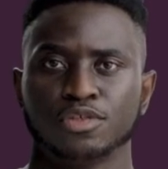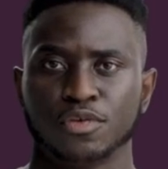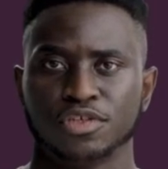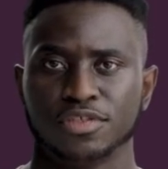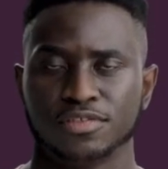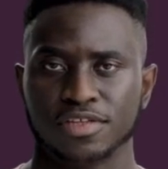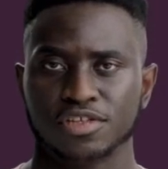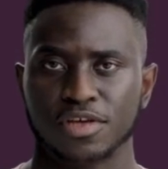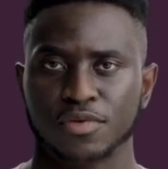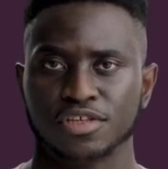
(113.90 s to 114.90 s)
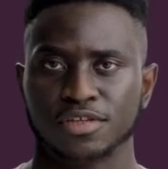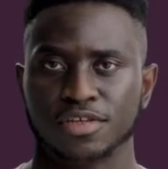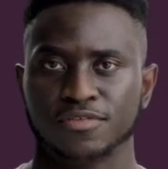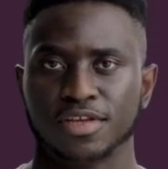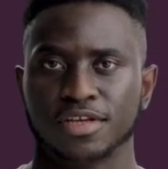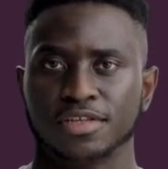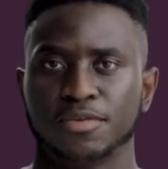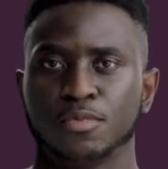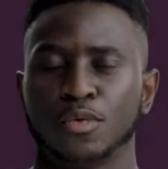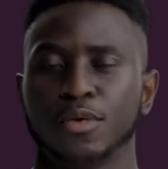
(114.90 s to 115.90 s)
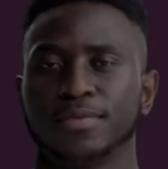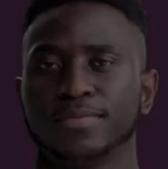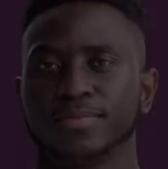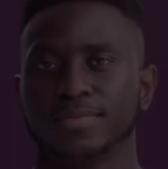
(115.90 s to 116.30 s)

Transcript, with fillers: instructions and generation configs, and more.